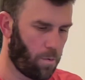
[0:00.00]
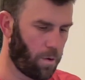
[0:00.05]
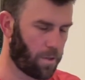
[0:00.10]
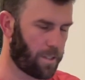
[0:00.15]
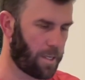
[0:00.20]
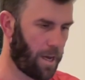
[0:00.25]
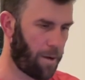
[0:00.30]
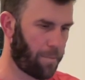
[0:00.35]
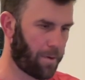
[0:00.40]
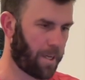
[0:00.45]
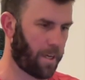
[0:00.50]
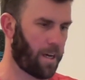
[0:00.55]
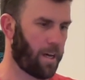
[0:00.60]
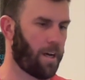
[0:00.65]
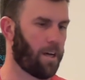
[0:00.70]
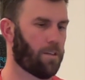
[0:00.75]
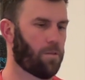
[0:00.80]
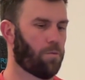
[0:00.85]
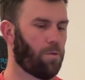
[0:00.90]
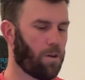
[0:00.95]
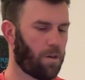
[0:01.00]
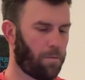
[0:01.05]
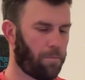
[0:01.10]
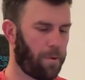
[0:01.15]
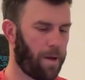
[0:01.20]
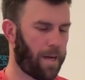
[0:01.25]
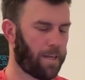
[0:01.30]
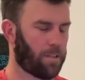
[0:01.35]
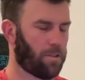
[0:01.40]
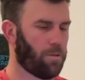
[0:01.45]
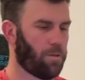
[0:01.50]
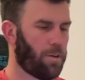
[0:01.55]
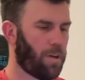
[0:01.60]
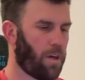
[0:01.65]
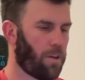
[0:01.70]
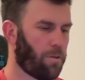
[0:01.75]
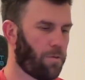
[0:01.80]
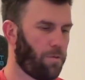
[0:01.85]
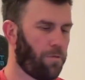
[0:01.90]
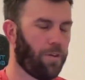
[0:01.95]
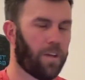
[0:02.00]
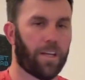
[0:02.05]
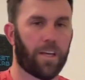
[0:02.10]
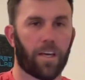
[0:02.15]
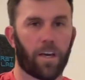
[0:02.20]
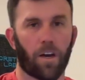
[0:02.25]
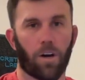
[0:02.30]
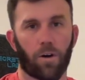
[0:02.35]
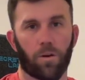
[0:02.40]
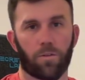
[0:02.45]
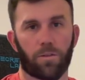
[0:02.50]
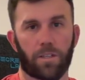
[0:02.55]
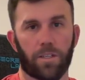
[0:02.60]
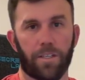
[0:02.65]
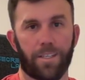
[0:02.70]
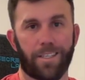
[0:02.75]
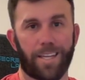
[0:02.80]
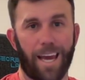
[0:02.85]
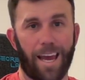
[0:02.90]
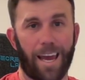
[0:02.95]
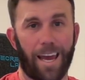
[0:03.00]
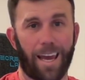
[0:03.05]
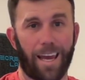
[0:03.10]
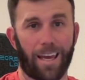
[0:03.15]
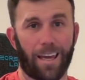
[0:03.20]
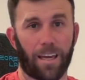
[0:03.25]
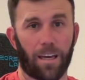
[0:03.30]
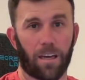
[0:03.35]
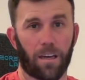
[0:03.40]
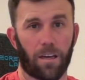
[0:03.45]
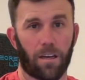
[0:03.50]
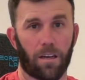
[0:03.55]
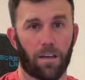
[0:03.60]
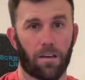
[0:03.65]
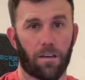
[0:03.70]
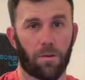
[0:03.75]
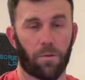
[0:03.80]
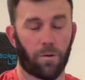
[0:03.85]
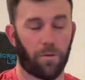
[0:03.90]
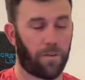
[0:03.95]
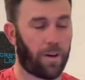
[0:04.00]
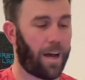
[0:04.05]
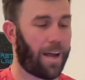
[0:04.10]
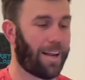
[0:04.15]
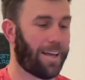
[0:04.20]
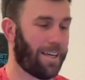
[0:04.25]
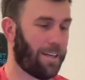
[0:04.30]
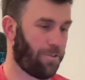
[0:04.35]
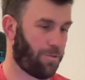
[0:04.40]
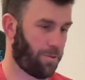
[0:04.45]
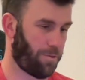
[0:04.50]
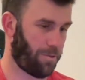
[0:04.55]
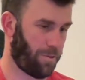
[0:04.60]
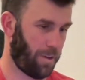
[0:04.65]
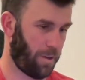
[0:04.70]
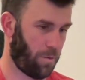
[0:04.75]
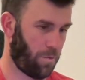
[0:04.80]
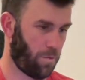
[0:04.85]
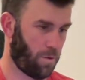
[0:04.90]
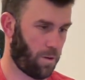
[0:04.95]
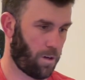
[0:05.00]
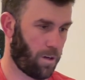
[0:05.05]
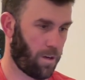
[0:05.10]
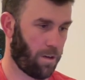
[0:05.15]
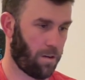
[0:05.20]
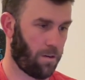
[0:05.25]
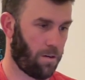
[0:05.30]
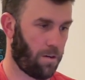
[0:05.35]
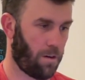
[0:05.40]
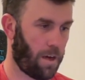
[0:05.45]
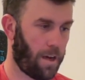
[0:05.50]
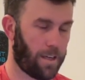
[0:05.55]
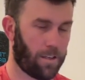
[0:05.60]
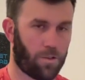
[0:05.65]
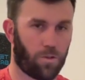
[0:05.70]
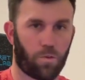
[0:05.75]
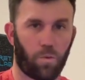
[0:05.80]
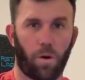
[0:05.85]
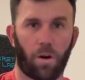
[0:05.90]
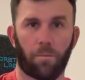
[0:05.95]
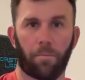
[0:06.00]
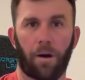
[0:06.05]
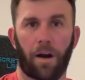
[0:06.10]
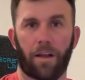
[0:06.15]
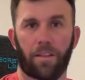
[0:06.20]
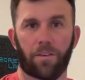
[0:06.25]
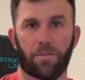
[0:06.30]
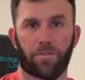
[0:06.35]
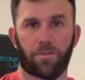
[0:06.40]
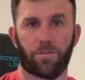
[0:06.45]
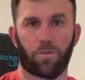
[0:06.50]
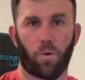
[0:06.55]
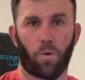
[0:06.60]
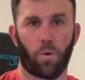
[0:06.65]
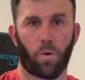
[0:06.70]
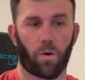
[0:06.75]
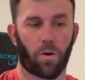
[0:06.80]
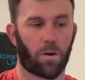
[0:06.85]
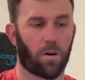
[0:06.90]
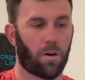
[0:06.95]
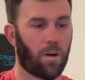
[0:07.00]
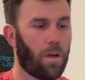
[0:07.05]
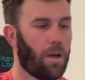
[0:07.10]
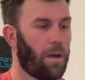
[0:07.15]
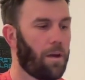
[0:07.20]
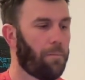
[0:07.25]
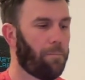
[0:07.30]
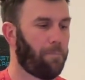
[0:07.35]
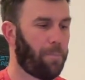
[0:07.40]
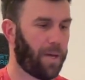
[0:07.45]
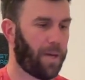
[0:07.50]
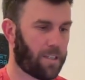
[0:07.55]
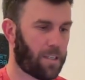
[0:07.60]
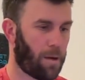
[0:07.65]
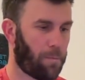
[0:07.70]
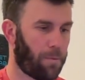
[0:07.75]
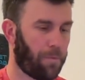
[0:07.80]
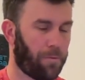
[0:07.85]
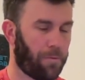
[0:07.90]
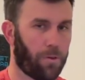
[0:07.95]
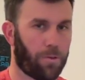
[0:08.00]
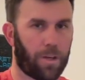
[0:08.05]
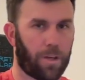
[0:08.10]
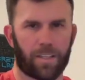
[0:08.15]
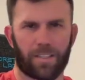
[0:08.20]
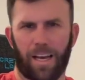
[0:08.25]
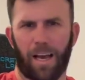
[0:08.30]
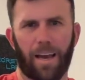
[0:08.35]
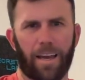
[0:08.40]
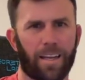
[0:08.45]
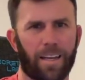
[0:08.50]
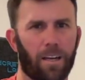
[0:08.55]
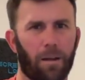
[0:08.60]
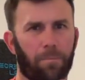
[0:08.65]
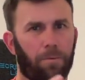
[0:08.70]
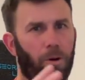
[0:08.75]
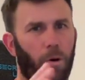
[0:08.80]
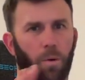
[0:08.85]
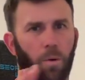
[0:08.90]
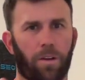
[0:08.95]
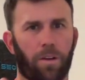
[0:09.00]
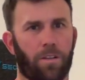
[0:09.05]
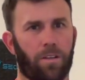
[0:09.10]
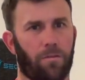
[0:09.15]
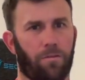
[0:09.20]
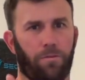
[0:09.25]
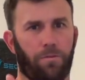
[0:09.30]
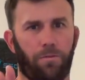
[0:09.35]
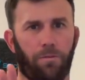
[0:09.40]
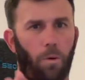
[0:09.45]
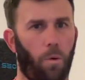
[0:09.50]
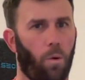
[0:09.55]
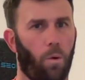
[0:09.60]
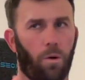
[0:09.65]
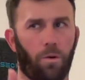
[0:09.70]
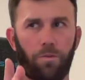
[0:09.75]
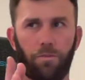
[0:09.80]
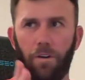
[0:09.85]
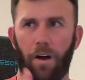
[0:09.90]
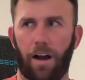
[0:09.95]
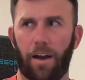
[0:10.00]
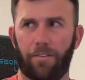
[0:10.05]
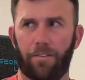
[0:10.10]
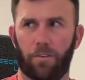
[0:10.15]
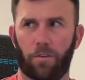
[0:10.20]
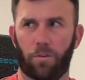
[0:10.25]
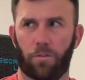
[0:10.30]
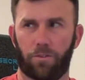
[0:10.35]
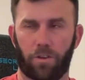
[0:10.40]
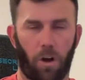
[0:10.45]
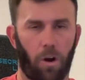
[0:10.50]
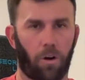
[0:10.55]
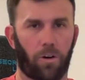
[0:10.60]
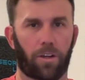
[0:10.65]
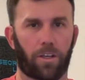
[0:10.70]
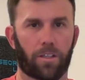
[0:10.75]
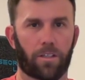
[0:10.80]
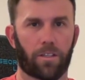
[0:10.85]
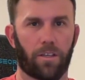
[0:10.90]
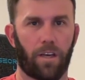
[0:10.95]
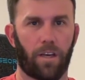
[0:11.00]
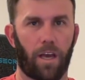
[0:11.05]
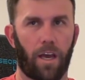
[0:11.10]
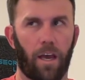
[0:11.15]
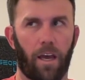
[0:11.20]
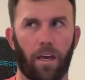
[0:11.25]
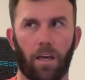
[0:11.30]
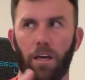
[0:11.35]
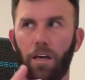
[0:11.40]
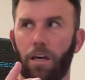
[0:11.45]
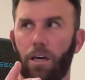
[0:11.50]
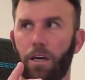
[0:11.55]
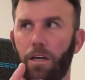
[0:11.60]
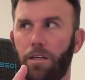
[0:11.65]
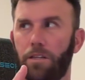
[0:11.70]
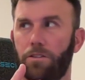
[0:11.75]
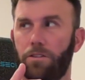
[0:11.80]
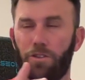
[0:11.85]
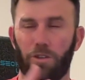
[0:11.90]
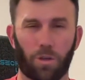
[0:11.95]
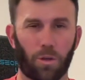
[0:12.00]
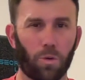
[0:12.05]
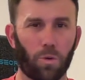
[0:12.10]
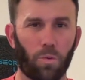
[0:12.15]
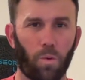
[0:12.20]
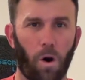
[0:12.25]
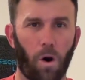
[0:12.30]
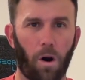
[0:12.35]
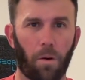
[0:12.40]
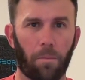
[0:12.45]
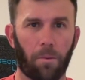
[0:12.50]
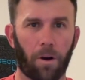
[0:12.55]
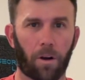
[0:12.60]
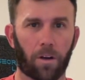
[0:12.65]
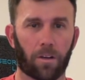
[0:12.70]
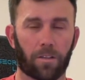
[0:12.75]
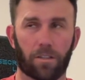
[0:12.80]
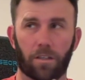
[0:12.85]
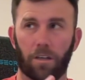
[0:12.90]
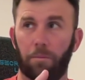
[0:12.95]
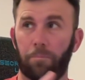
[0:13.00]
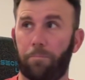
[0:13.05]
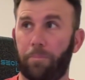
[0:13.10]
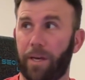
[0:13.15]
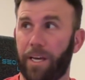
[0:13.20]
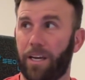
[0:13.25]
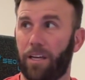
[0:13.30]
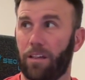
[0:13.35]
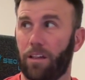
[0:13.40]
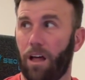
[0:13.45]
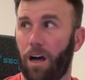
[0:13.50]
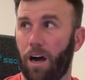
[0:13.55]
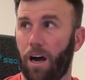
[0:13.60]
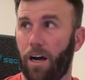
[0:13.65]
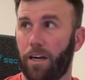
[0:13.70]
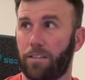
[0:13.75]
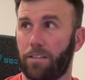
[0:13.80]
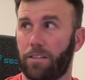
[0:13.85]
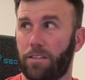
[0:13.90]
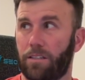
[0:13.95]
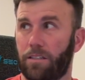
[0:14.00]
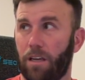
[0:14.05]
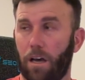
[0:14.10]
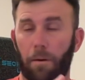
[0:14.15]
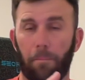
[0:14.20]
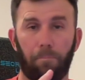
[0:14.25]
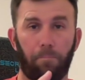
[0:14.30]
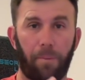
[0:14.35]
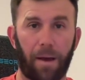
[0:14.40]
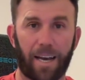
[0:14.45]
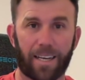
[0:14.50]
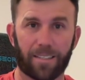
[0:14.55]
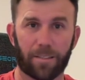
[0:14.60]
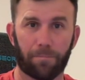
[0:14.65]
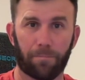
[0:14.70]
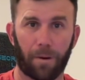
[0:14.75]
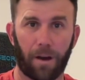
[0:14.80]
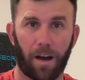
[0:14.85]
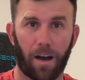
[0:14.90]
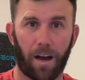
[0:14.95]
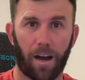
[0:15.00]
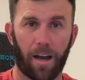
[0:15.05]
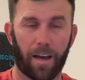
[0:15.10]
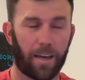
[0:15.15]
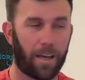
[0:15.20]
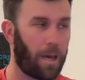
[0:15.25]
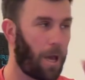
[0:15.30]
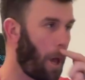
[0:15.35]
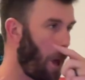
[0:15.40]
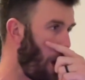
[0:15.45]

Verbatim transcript: What's happening, guys? Welcome back to another video. Today, we've got an interesting one. I swung by the store, picked up a few things. I ended up going to four or five different Targets today, two Walmarts, a Big Lots, a Best Buy,